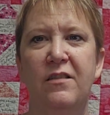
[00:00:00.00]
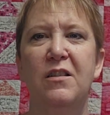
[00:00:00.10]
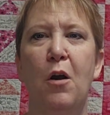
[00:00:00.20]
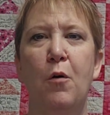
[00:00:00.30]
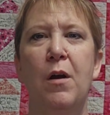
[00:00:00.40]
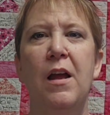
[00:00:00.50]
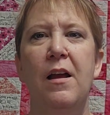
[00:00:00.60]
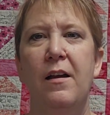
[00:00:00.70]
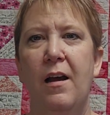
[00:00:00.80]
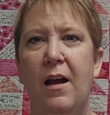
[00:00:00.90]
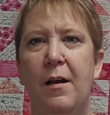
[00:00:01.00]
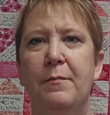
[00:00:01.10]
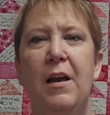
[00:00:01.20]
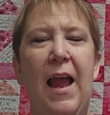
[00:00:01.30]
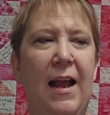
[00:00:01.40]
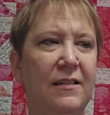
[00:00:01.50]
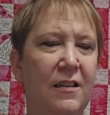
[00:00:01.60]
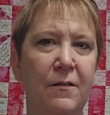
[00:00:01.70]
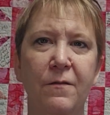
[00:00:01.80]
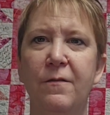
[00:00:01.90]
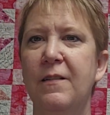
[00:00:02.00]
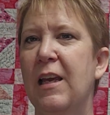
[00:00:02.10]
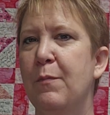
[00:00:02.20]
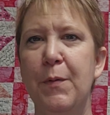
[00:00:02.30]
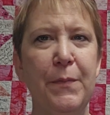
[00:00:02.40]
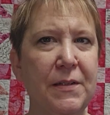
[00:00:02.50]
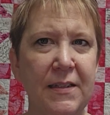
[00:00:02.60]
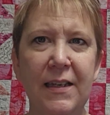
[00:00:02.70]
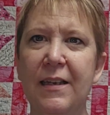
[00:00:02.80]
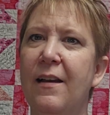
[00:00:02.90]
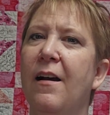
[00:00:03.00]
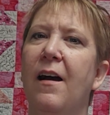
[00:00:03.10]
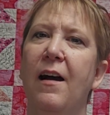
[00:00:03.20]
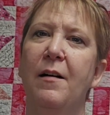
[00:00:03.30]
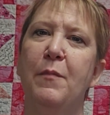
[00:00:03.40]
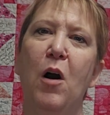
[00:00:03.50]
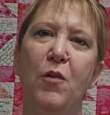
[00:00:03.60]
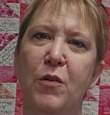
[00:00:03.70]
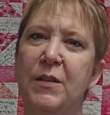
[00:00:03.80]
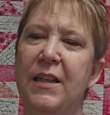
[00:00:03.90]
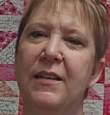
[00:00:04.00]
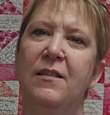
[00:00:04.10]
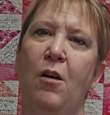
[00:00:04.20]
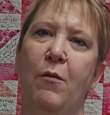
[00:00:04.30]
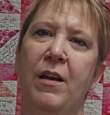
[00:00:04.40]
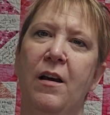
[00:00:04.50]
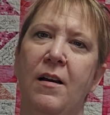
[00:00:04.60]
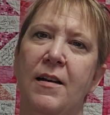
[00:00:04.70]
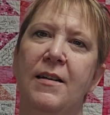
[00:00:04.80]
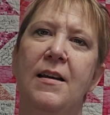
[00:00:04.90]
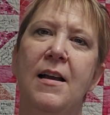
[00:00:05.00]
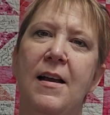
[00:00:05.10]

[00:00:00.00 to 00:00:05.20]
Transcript: So active, keeping busy, all those things going on.